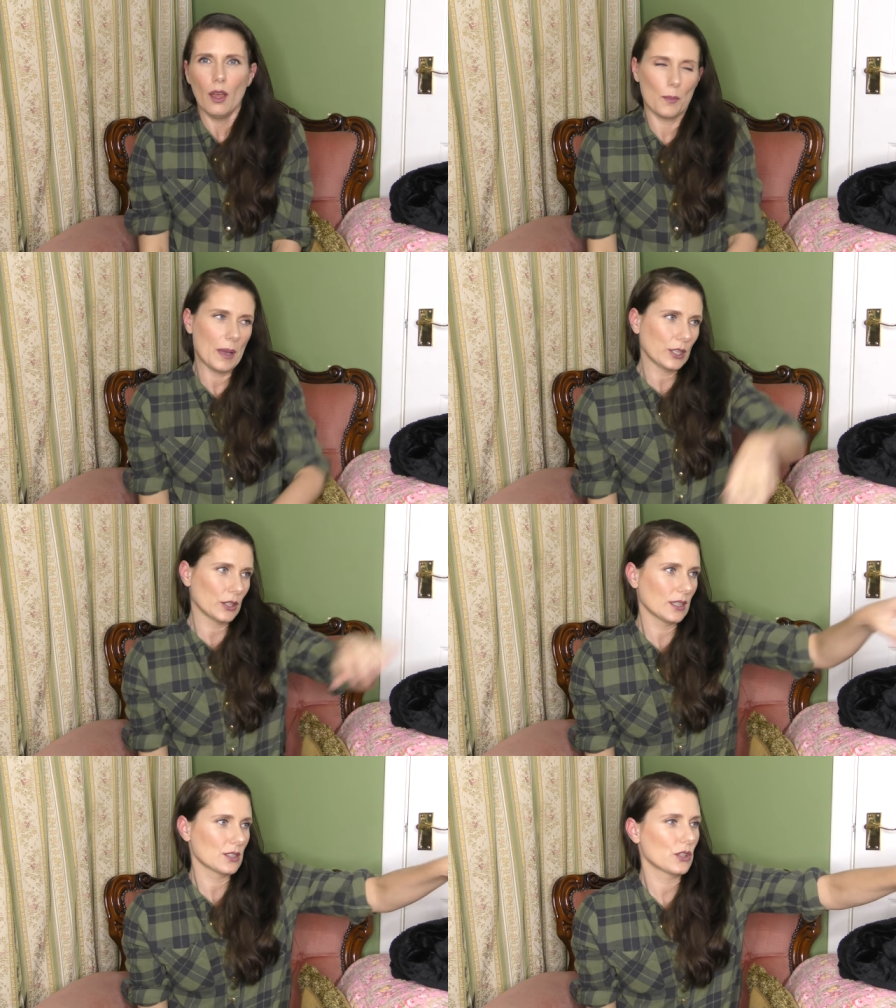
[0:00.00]
oh my
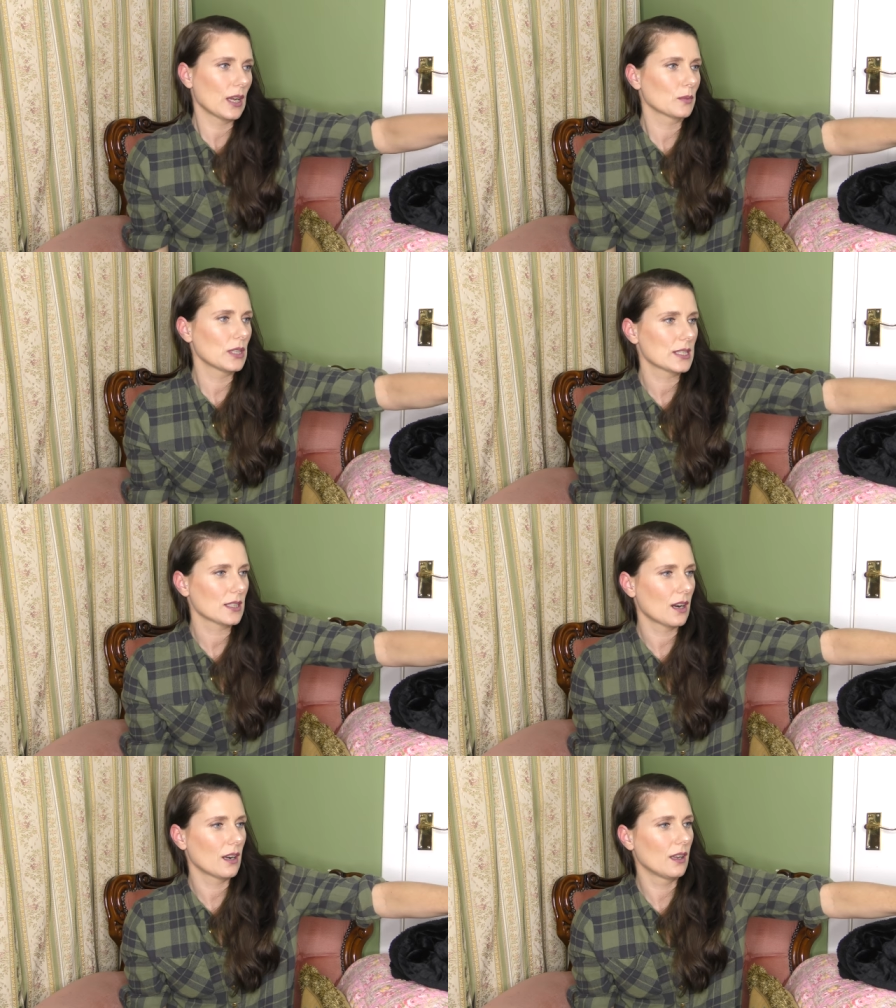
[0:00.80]
goodness right I'm going to
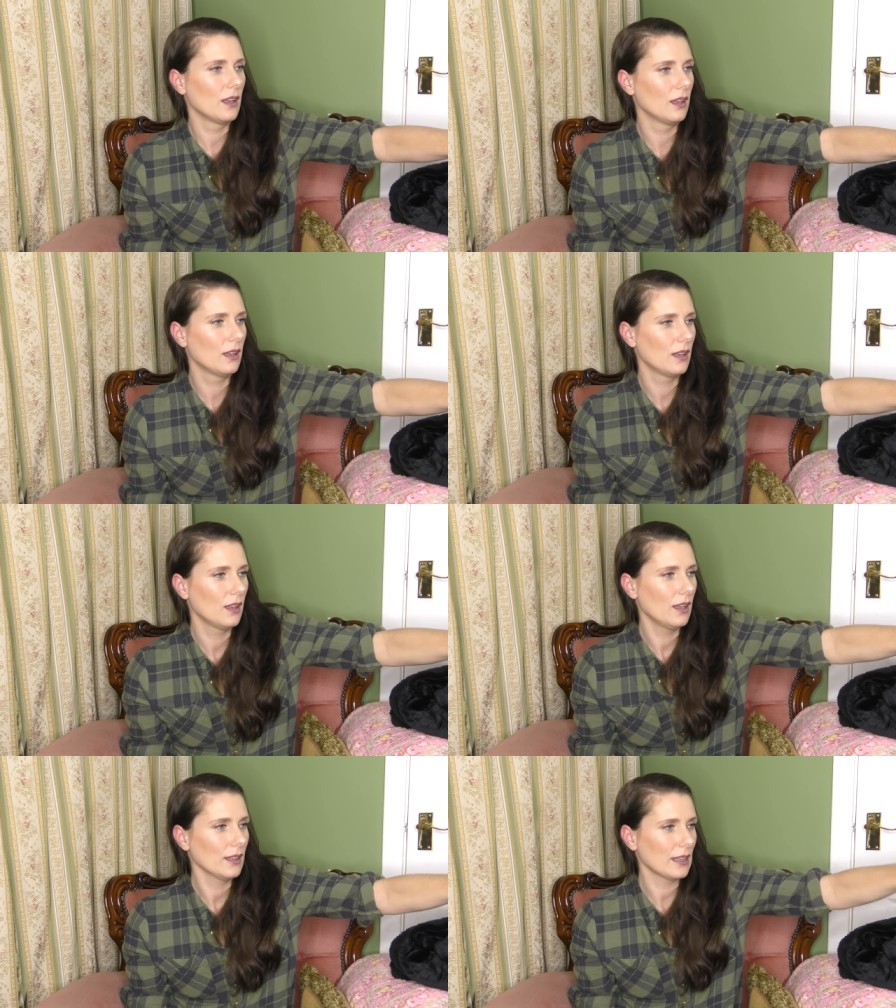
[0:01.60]
start
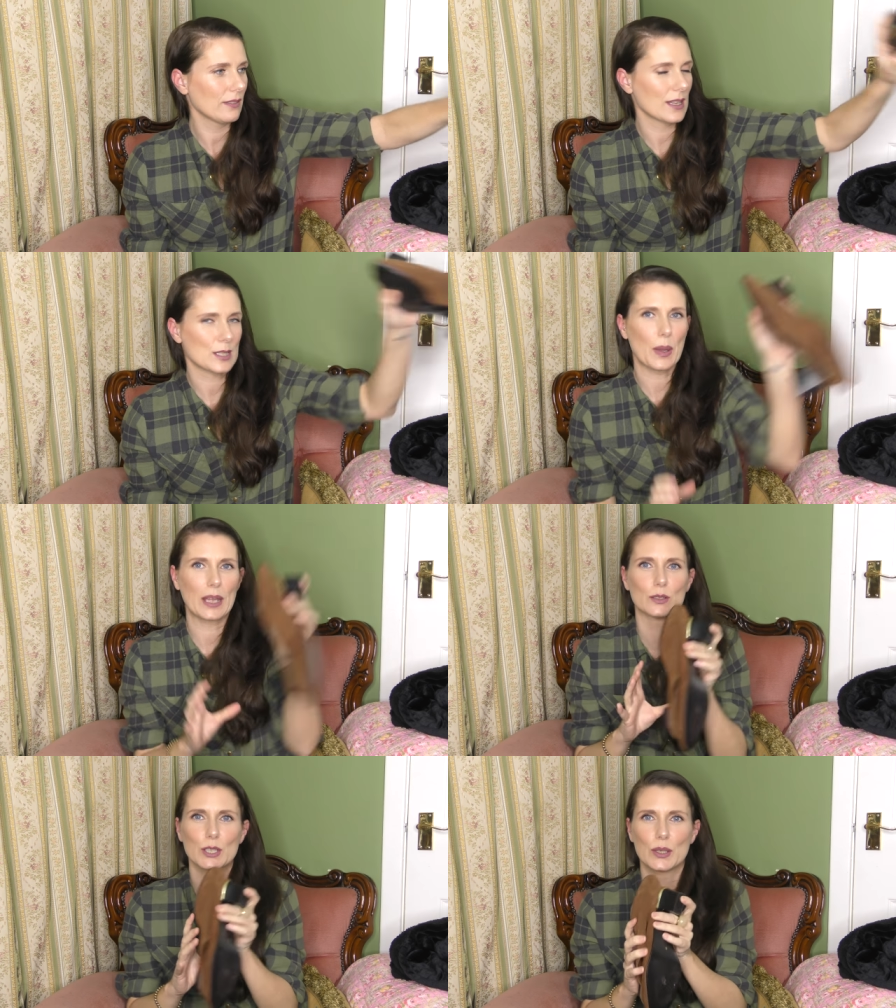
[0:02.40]
getting this
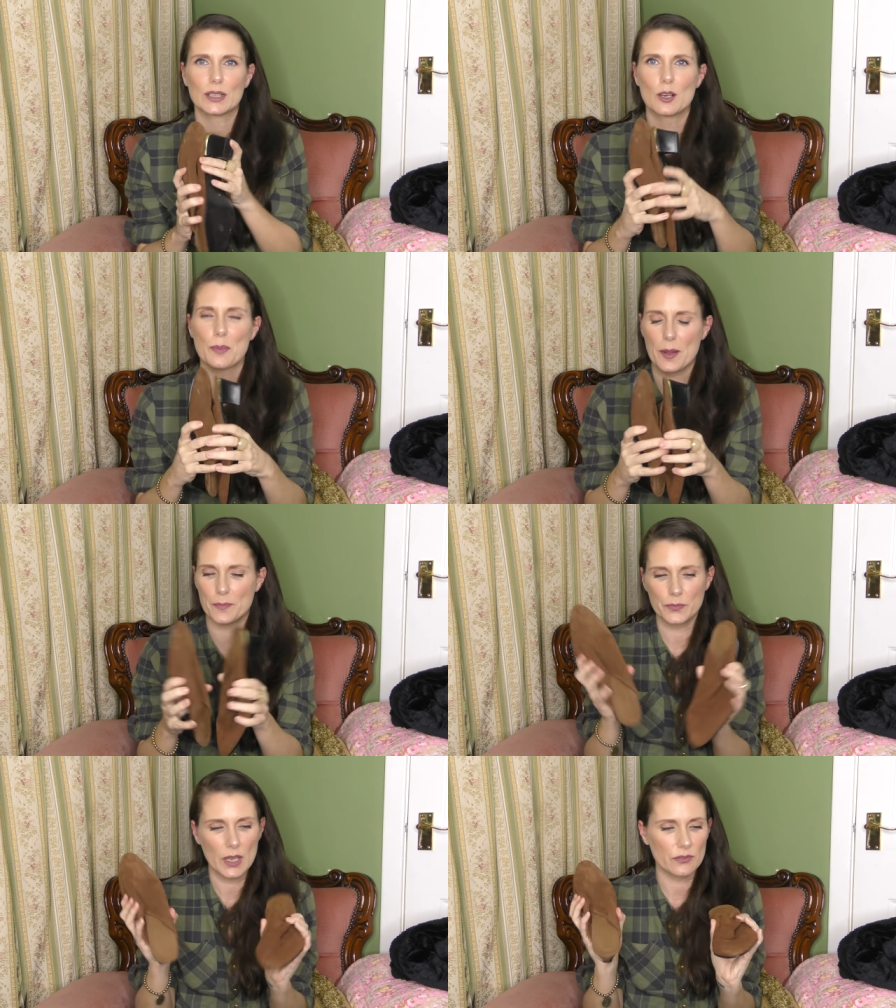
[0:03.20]
pile down a little bit
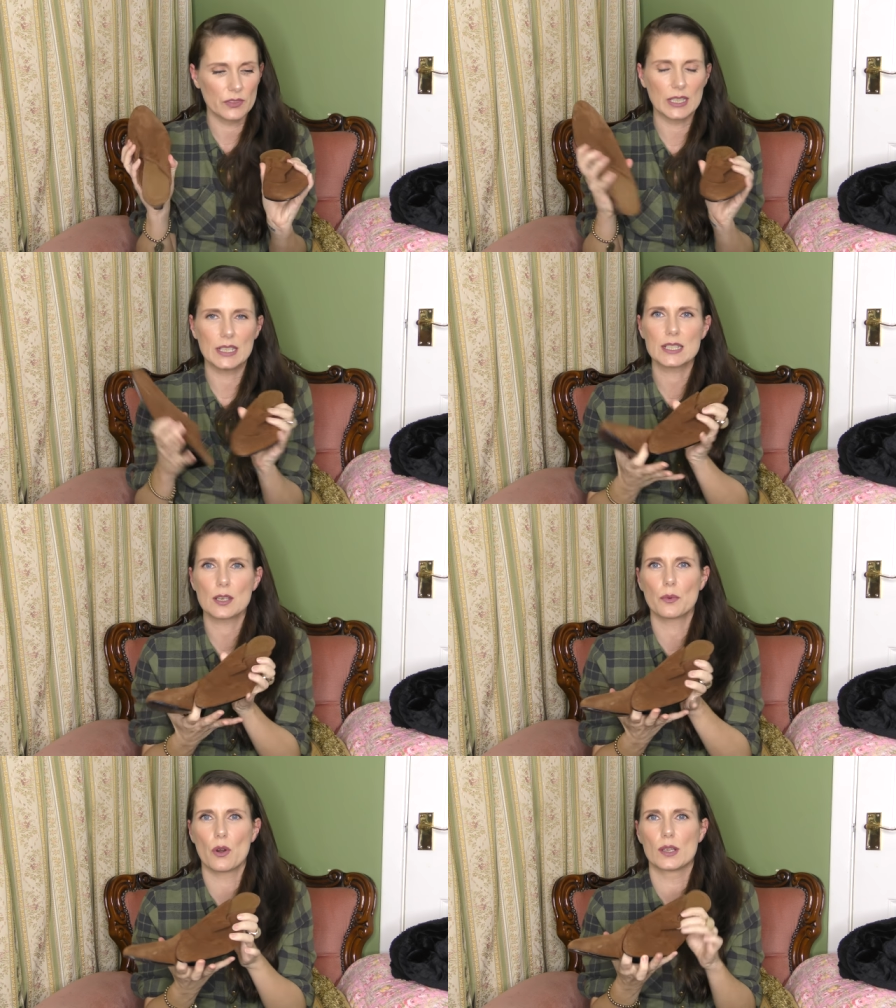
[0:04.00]

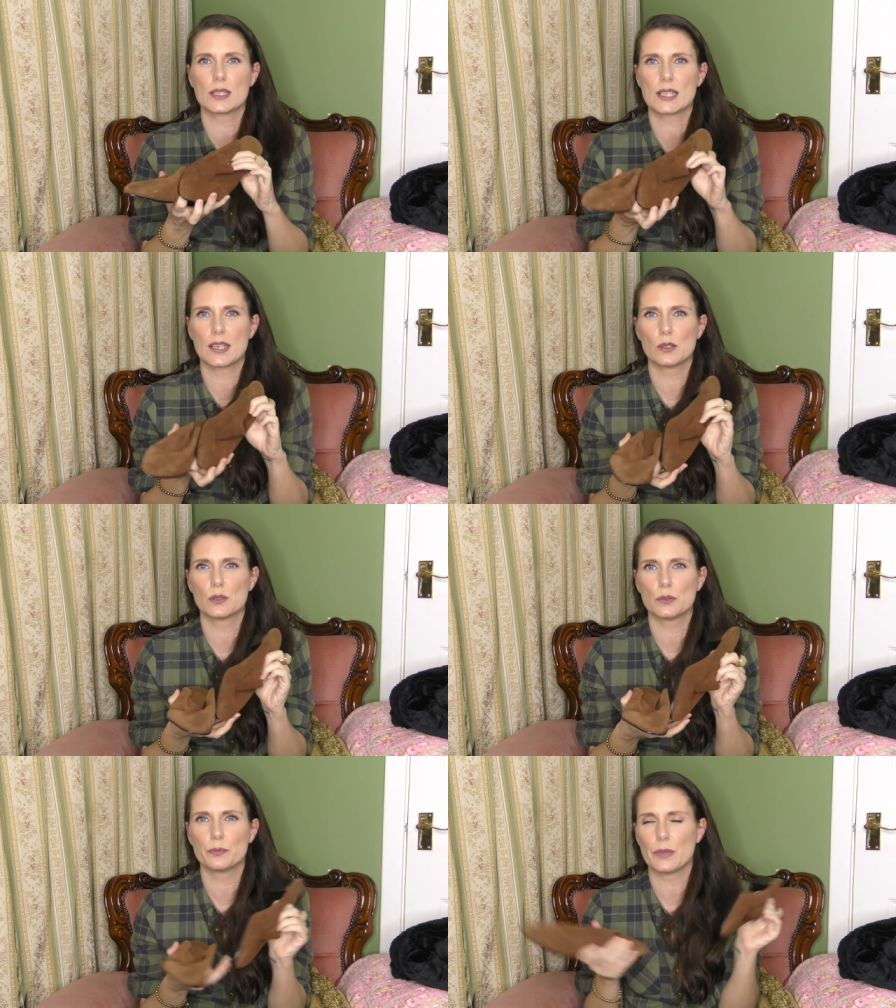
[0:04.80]
these were on
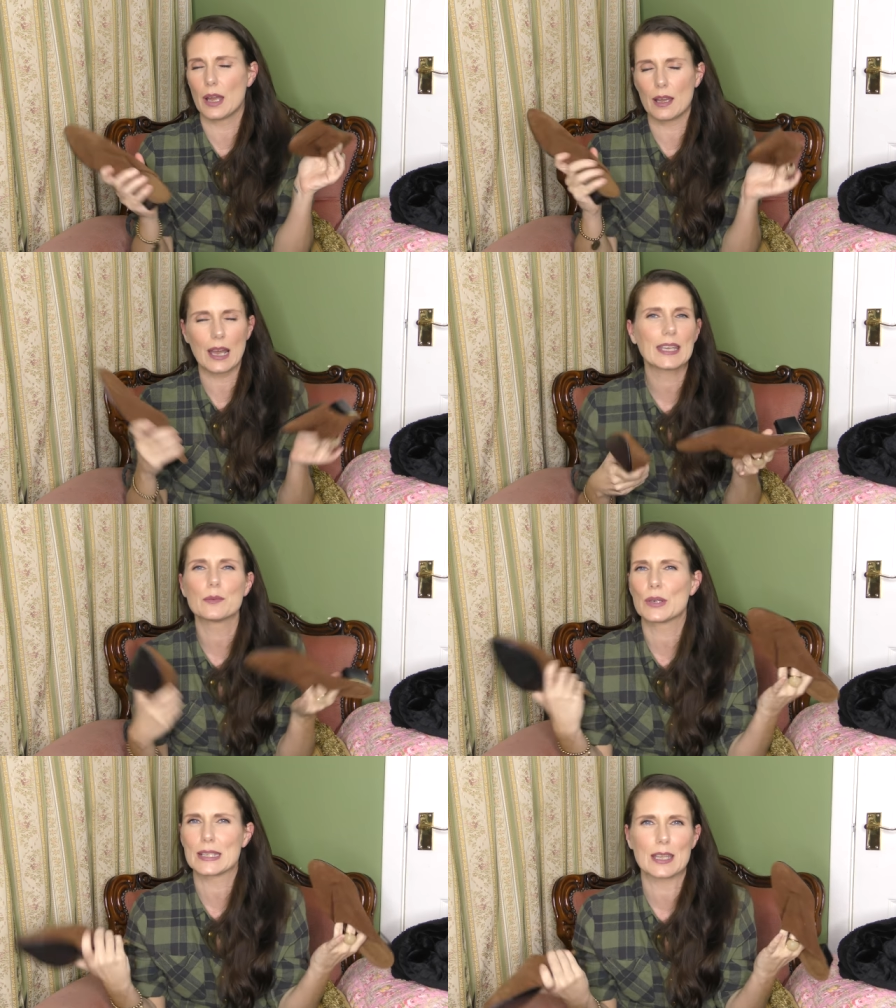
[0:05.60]
sale I
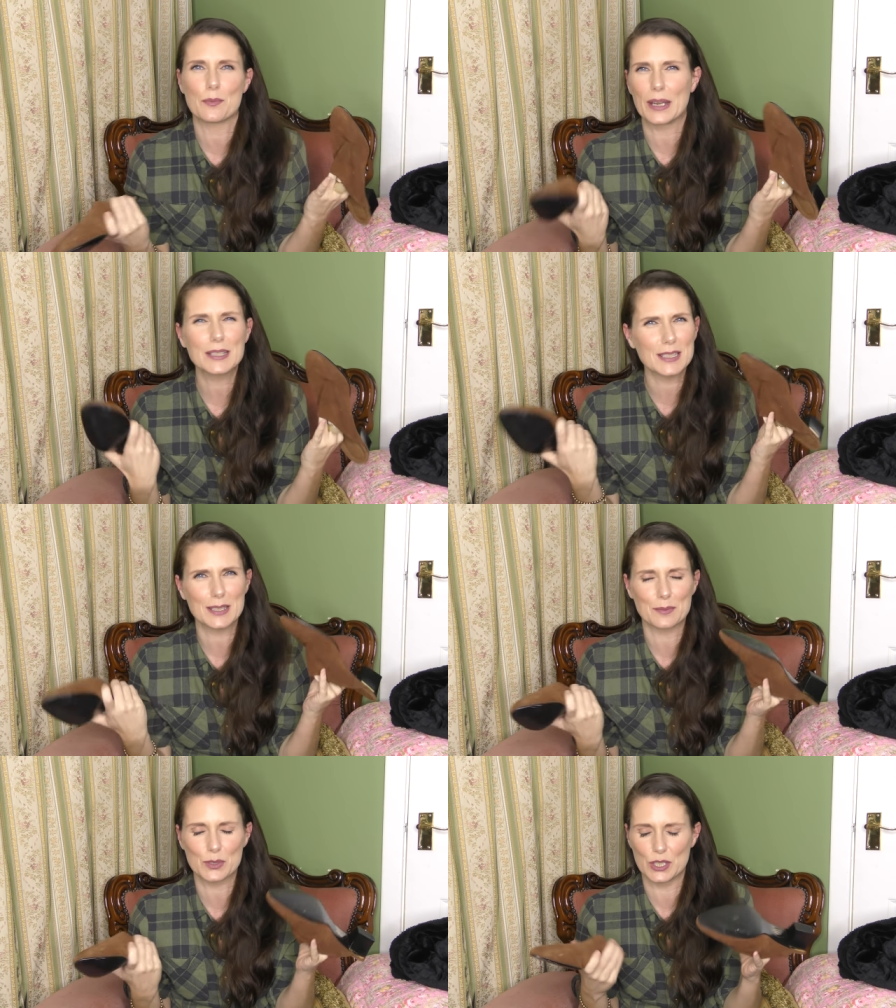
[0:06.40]
keep wanting to say the price because
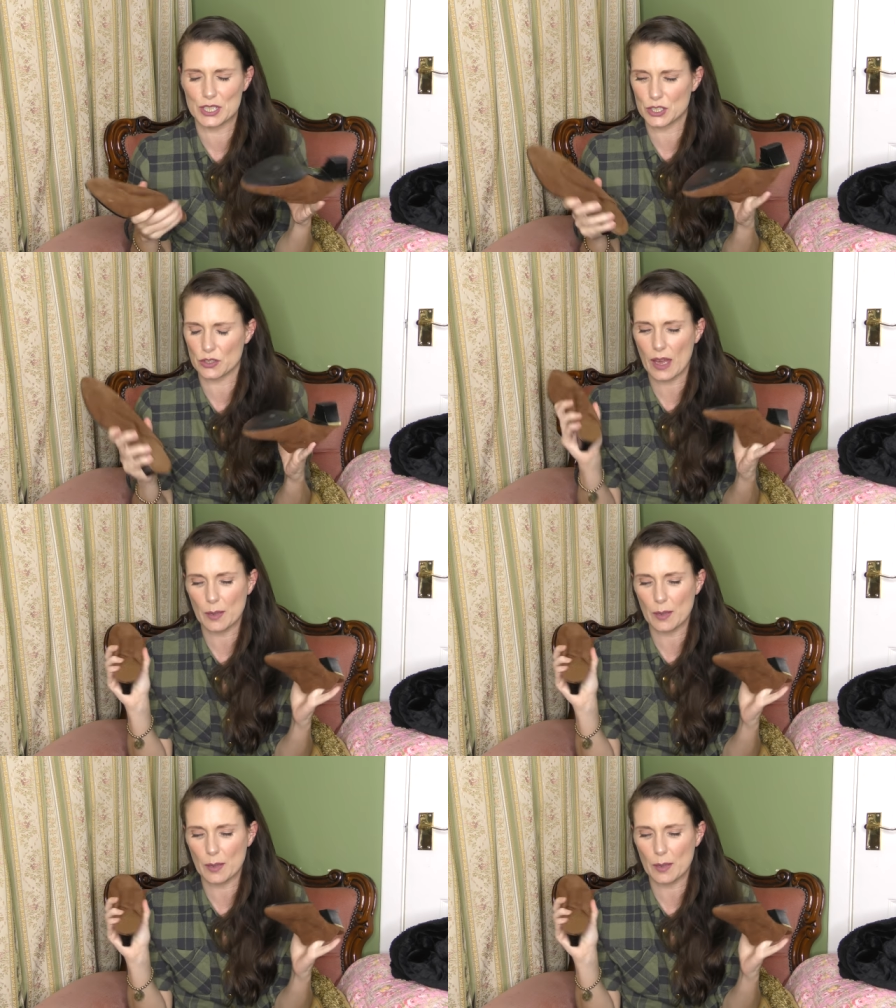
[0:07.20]
I'm so used to doing that.